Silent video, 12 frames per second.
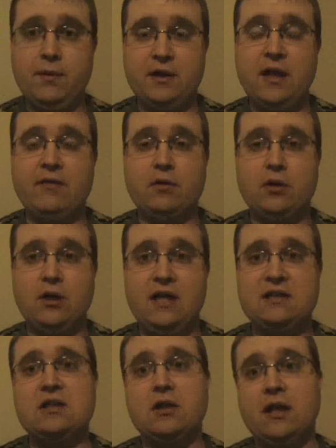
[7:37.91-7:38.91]
but
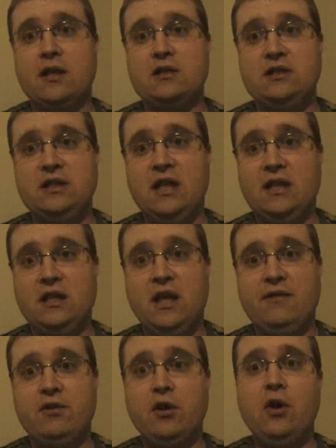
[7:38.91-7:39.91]
nevertheless, the legacy that he
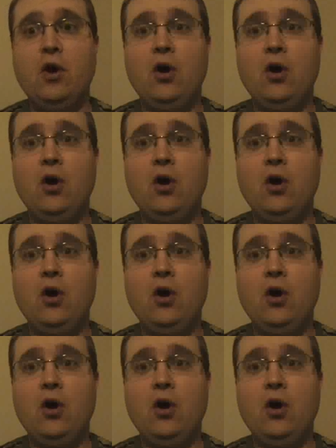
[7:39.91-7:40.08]
left